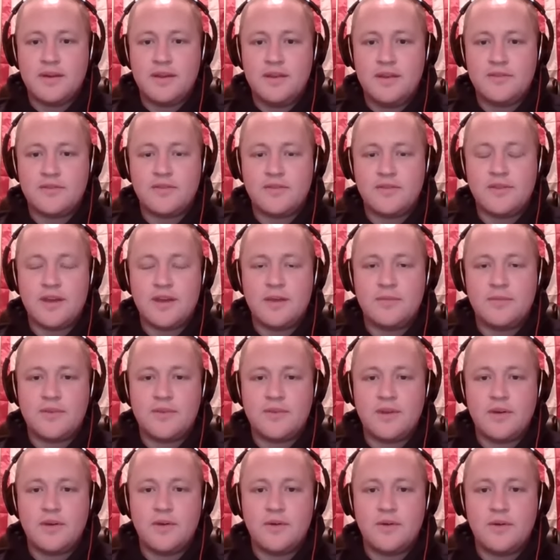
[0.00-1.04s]
Eastern time,
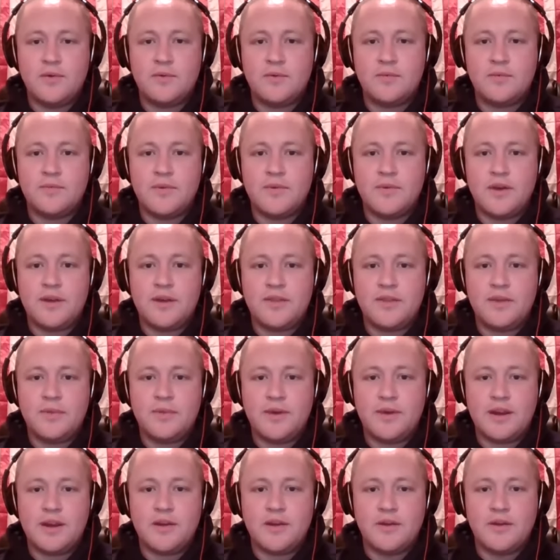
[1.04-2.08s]
so I think
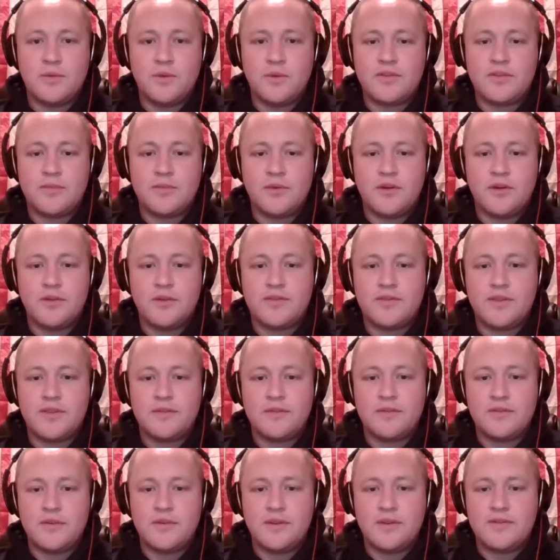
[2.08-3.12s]
we got to go to work tomorrow and
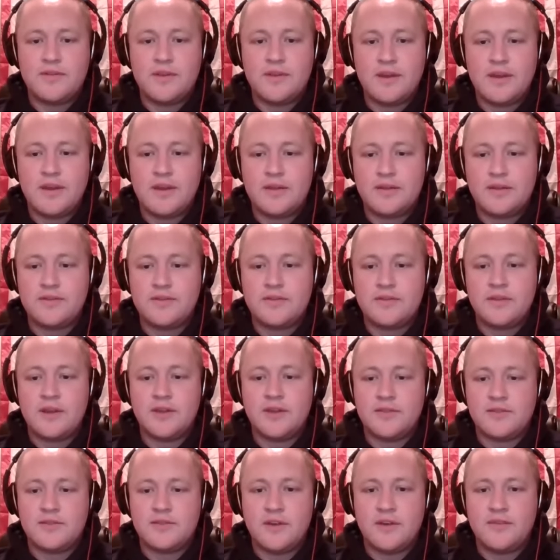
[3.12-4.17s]
stuff. So let's
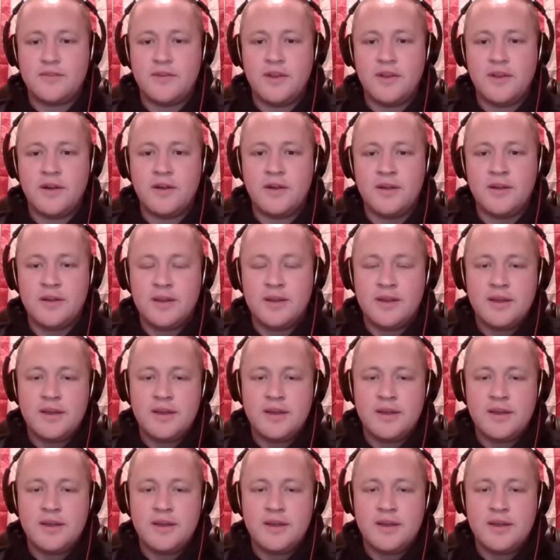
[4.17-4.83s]
cut this off here.